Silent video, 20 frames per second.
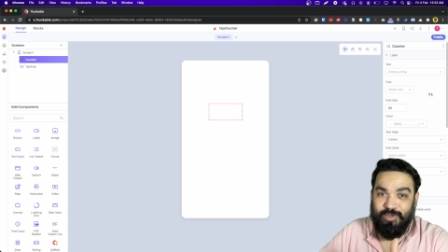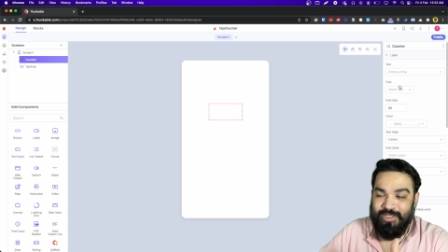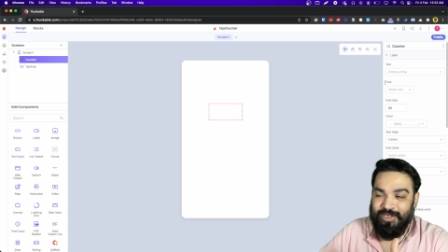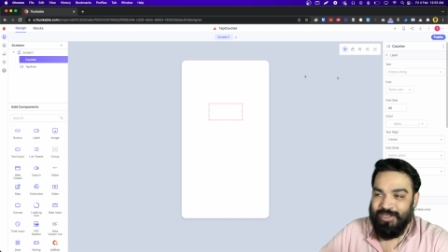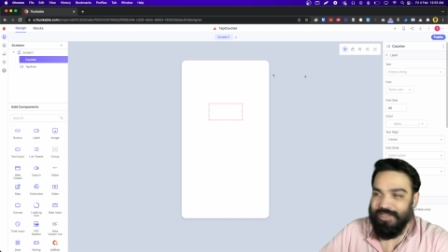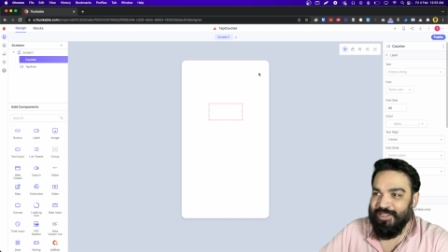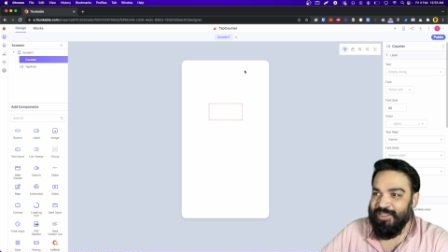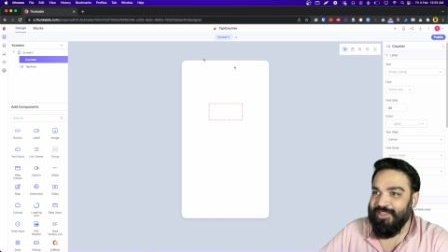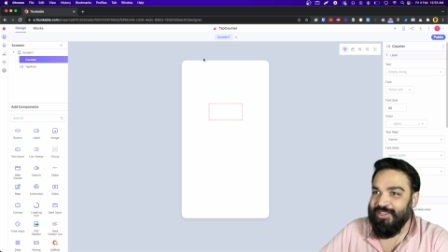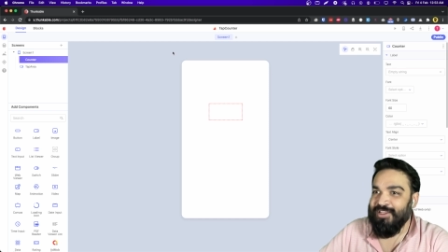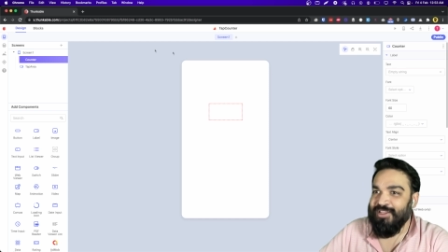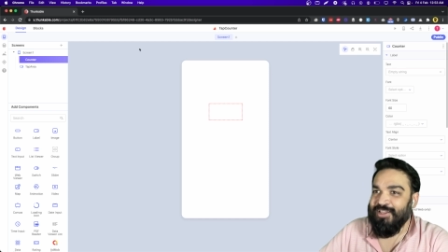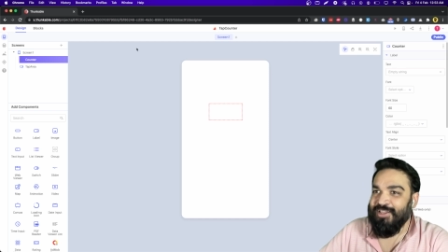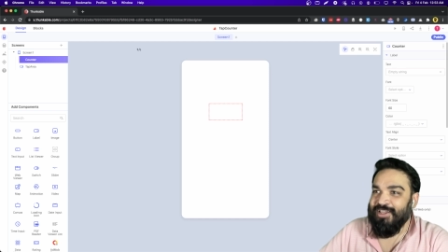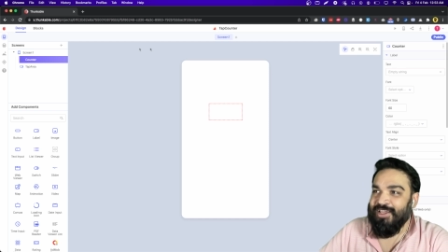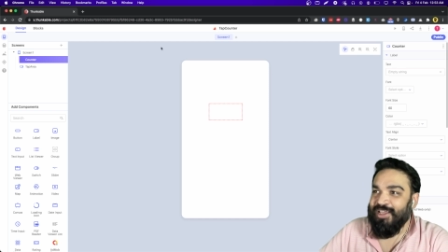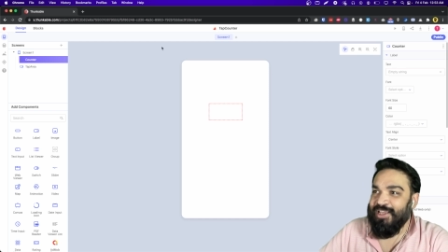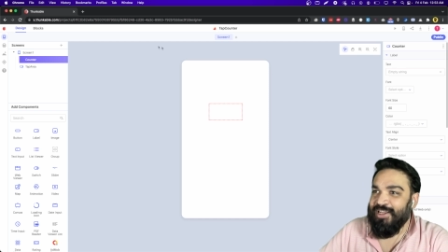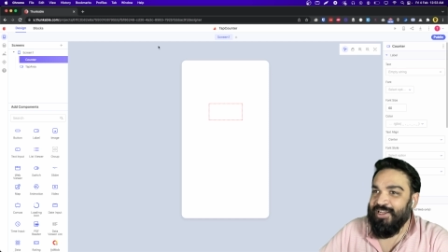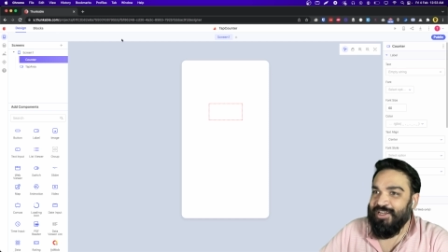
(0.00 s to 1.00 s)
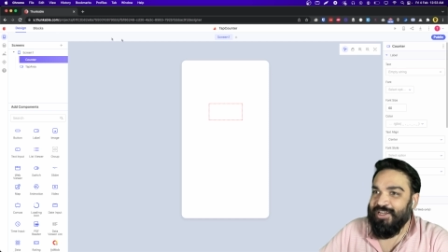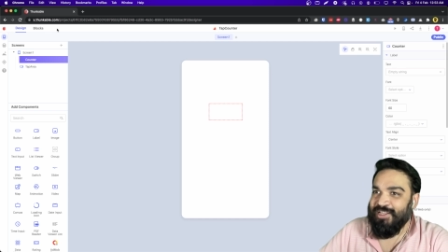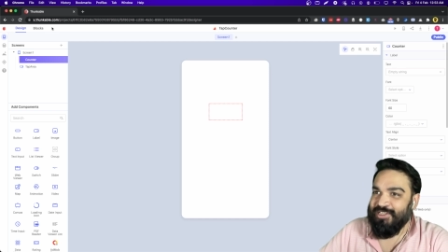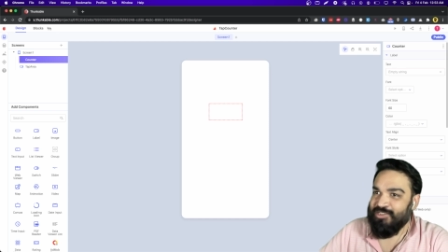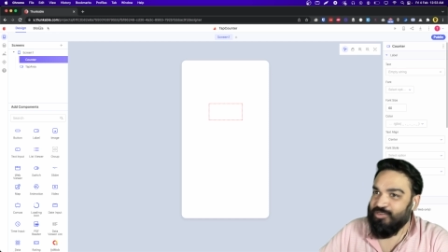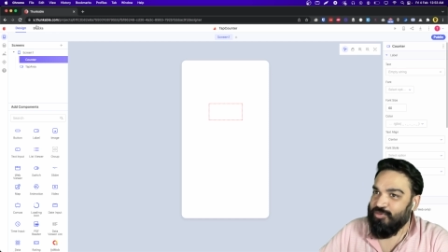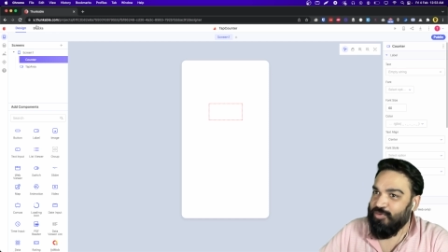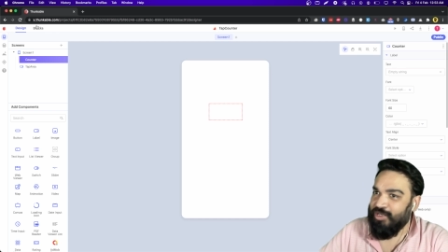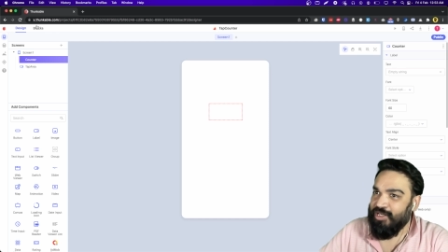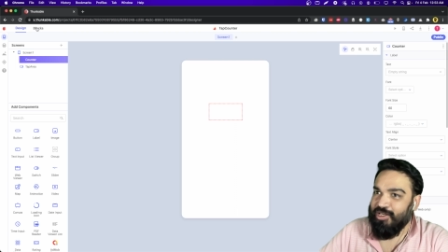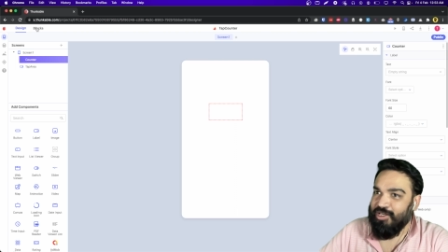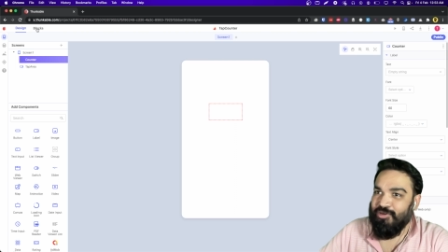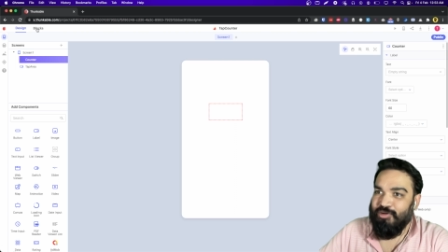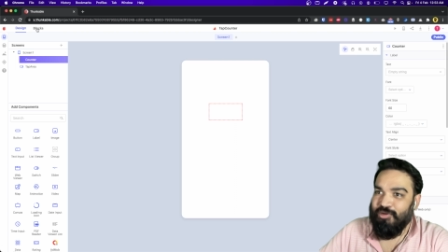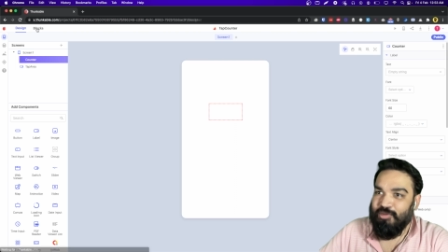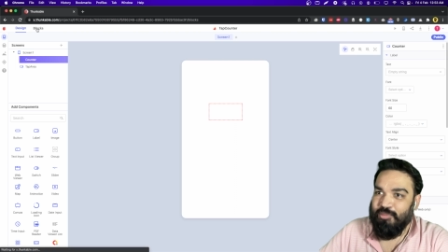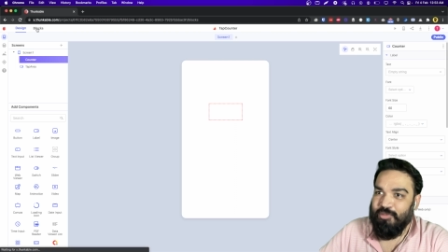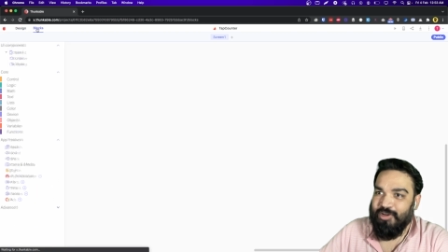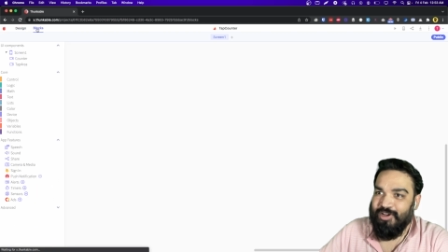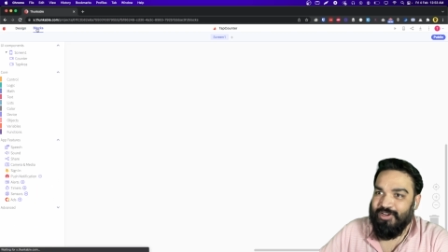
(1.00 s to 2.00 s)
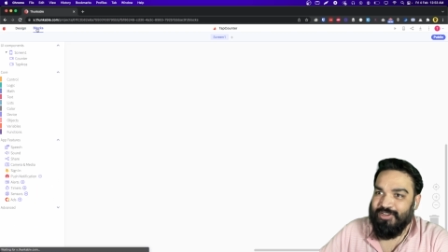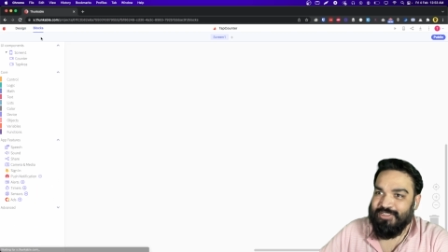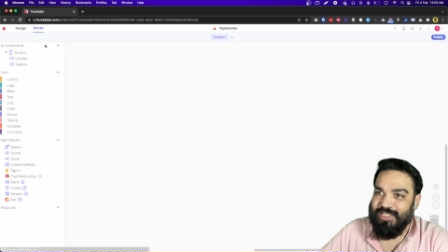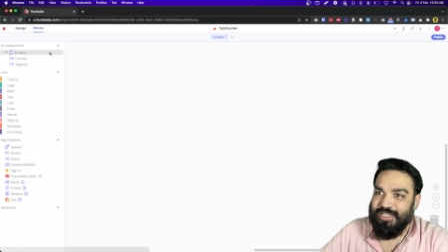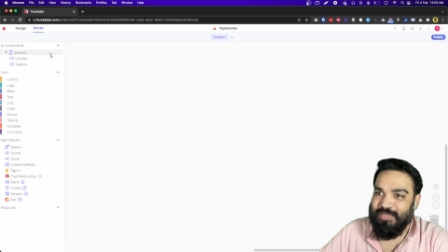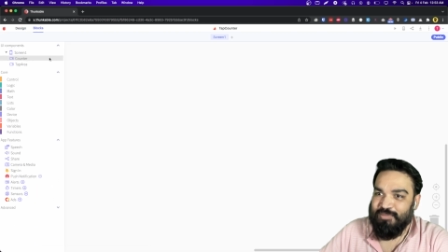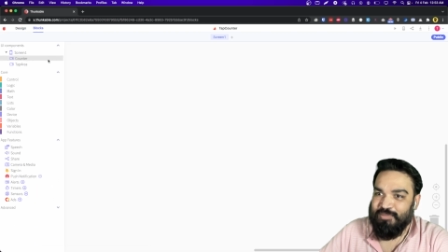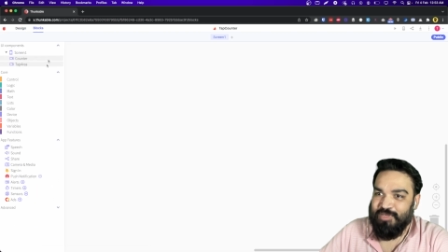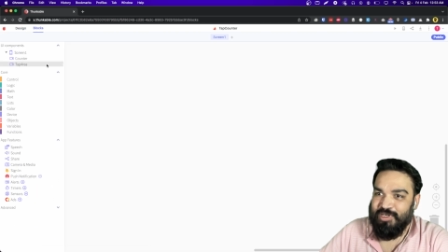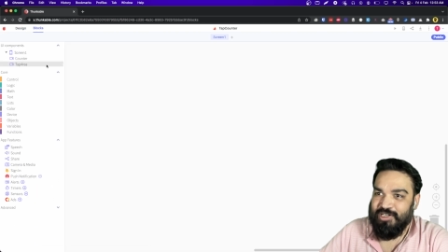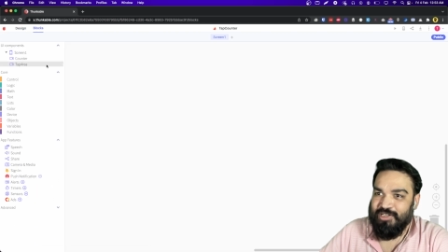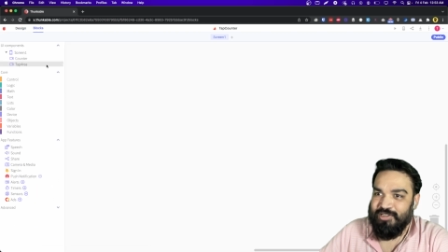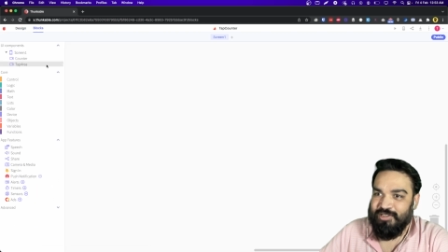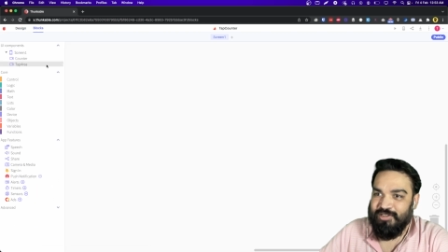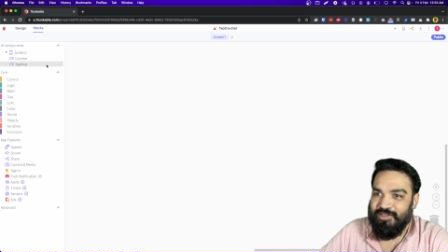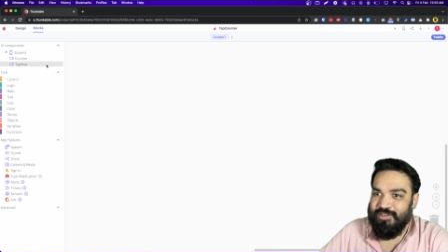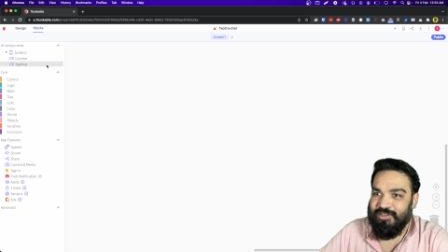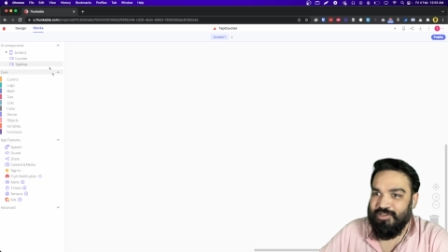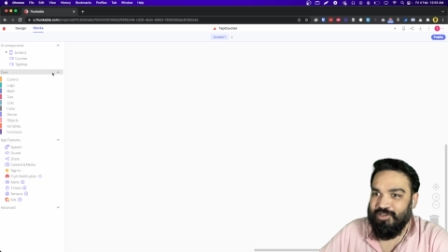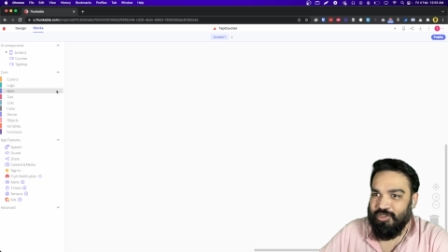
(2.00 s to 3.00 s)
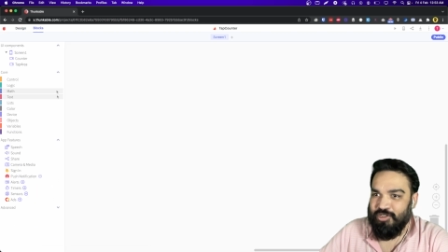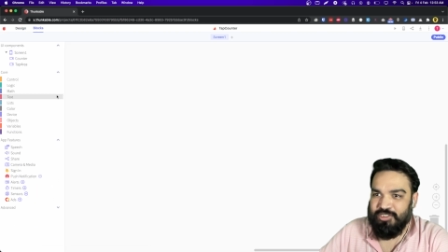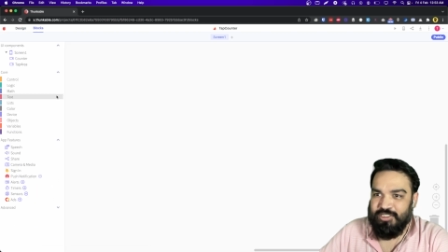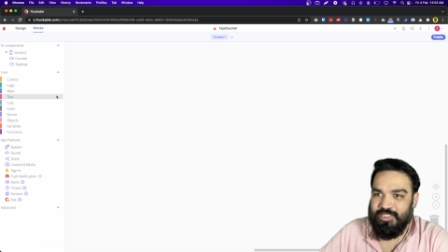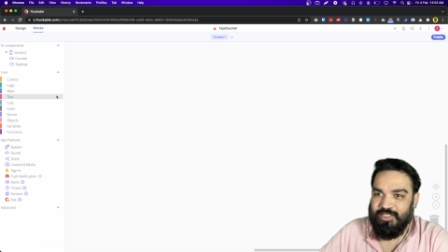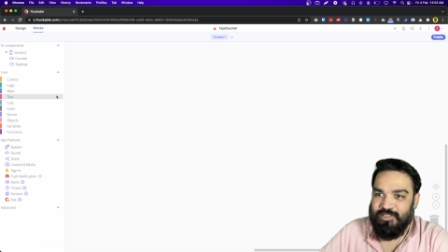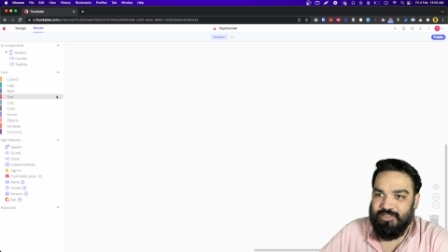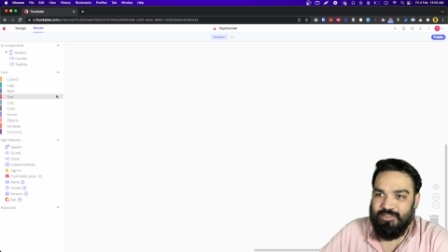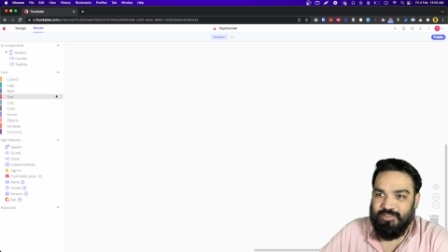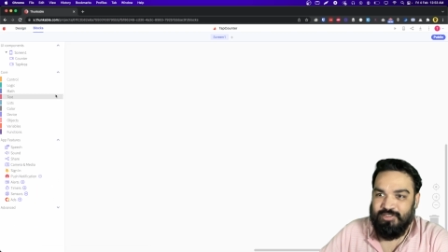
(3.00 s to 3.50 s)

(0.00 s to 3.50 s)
ready. Let's quickly go to blocks and build the logic.